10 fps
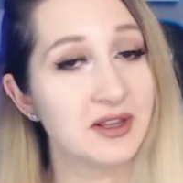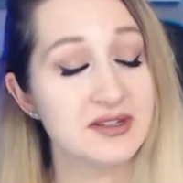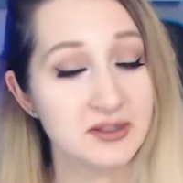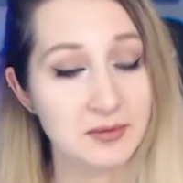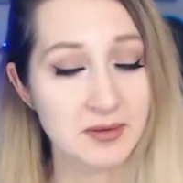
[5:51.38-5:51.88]

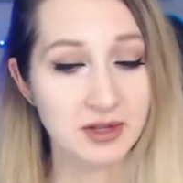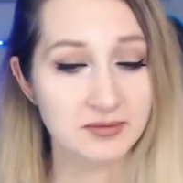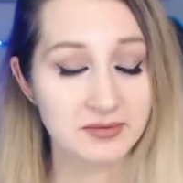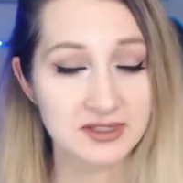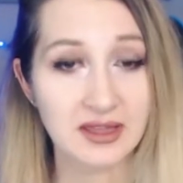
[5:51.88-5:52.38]
so maybe I'll
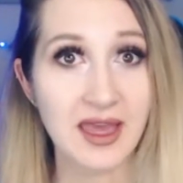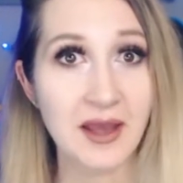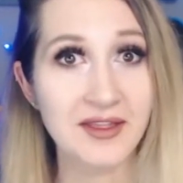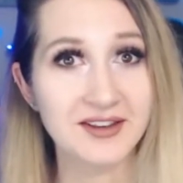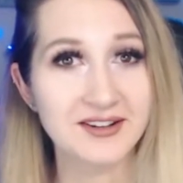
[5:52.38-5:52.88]
stick
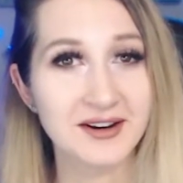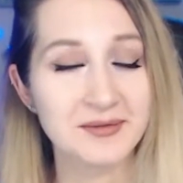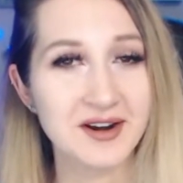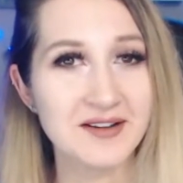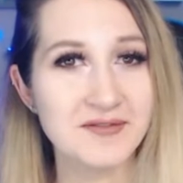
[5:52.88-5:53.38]
that in the
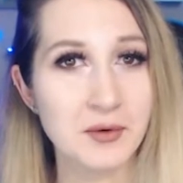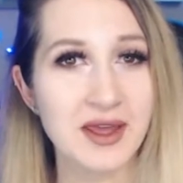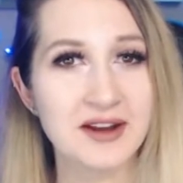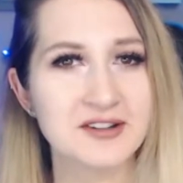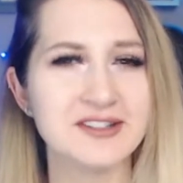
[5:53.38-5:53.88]
top right if you want
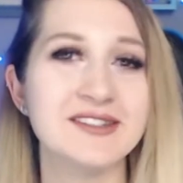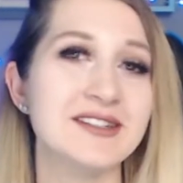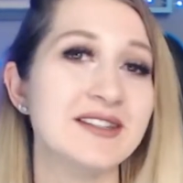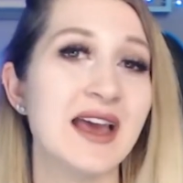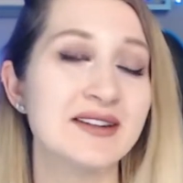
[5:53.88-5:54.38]
to actually
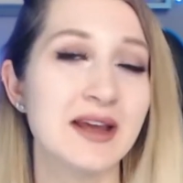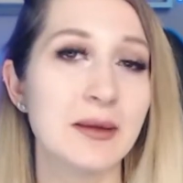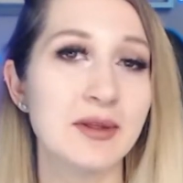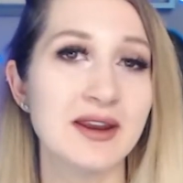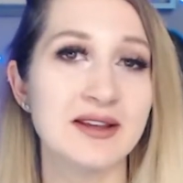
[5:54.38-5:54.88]
see that
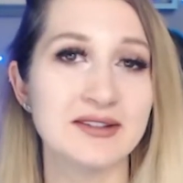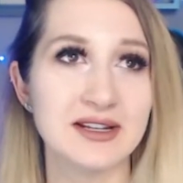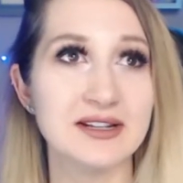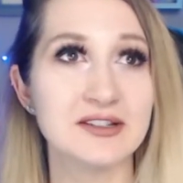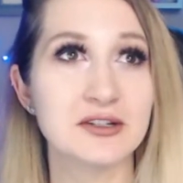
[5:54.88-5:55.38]
tablet as a
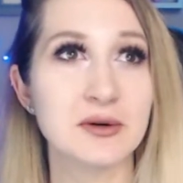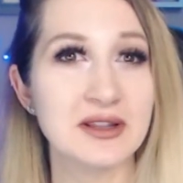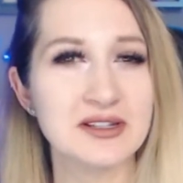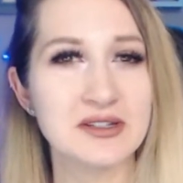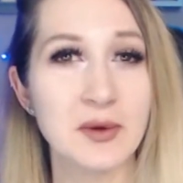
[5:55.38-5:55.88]

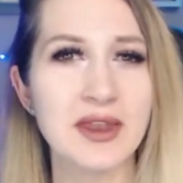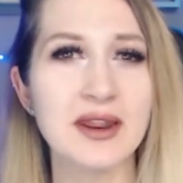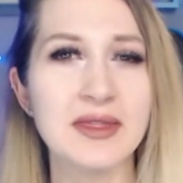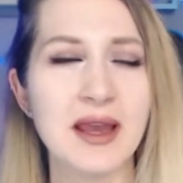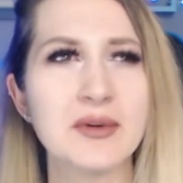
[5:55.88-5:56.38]
screenless one,
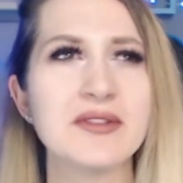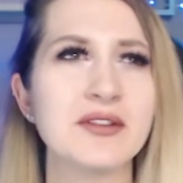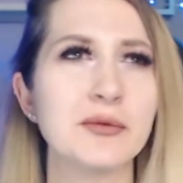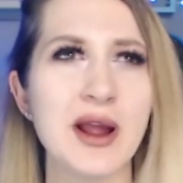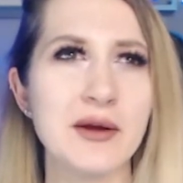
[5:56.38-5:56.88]
and that one's
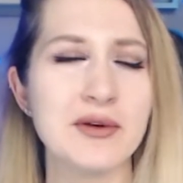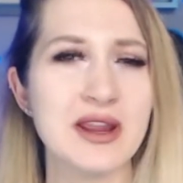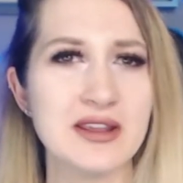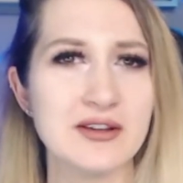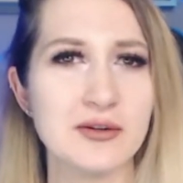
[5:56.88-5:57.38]
around
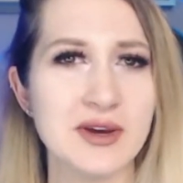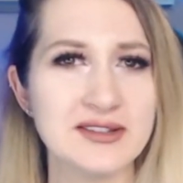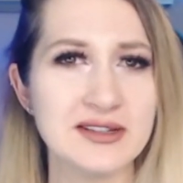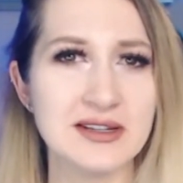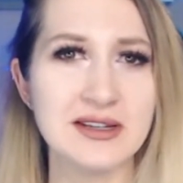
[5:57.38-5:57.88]
80
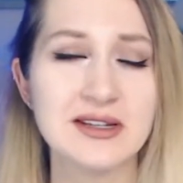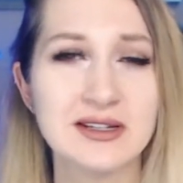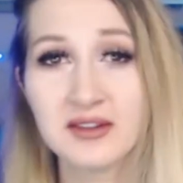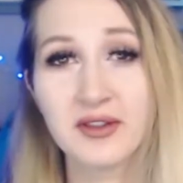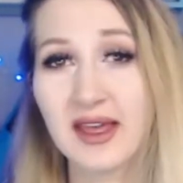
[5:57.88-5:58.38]
USD.
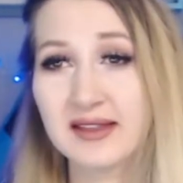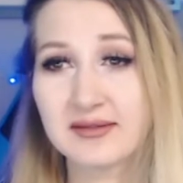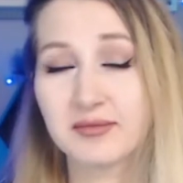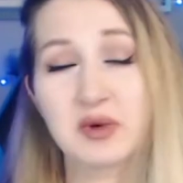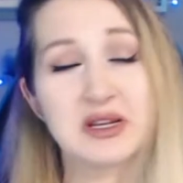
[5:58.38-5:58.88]
So that
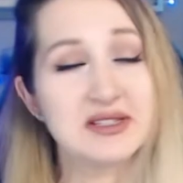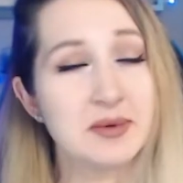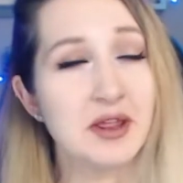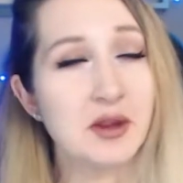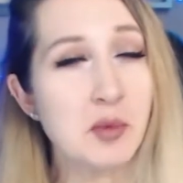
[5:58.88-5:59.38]
brings up
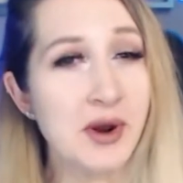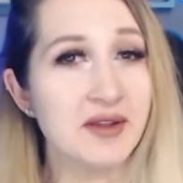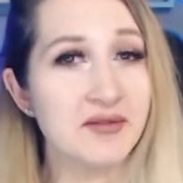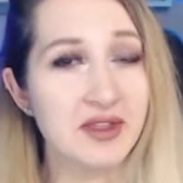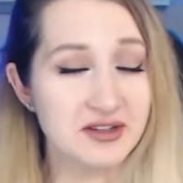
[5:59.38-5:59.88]
another point
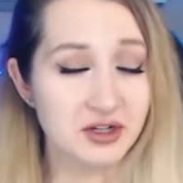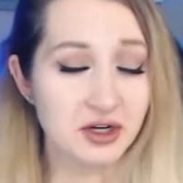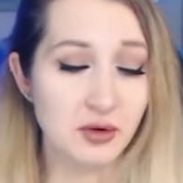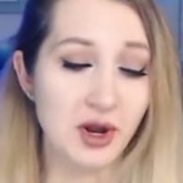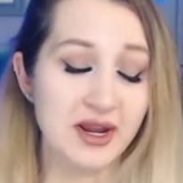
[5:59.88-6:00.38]
of things you're
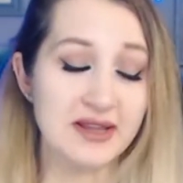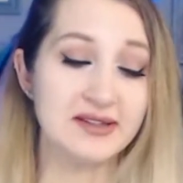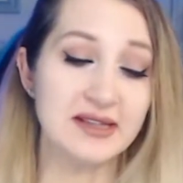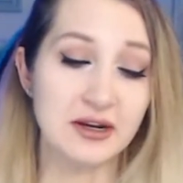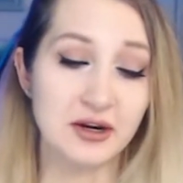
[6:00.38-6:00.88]
going to want to
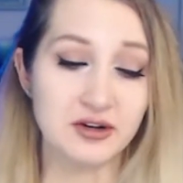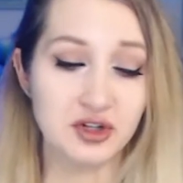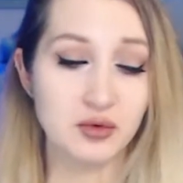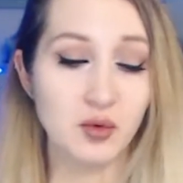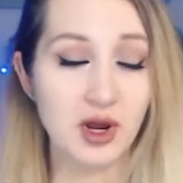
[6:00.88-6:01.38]
consider. Do
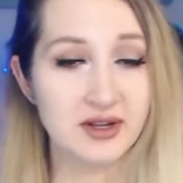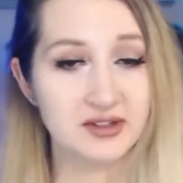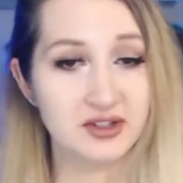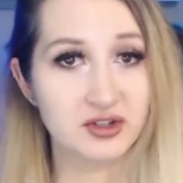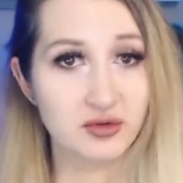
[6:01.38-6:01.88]
you want a
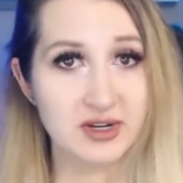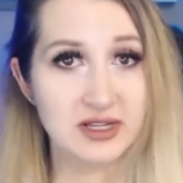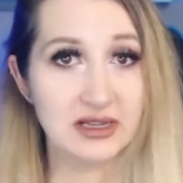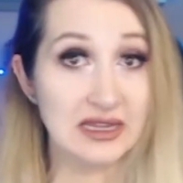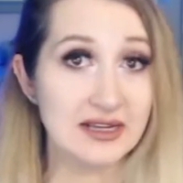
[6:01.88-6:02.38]

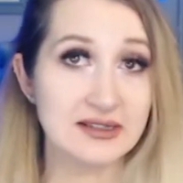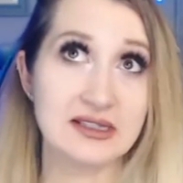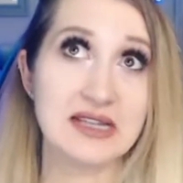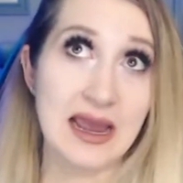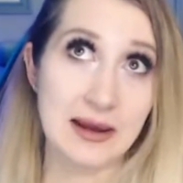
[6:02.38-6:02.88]

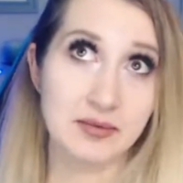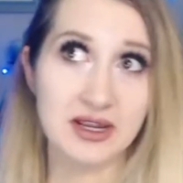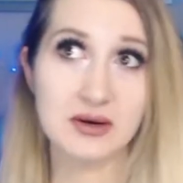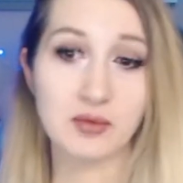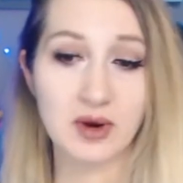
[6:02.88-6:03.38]
screenless
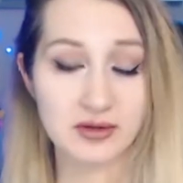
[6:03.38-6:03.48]
tablet where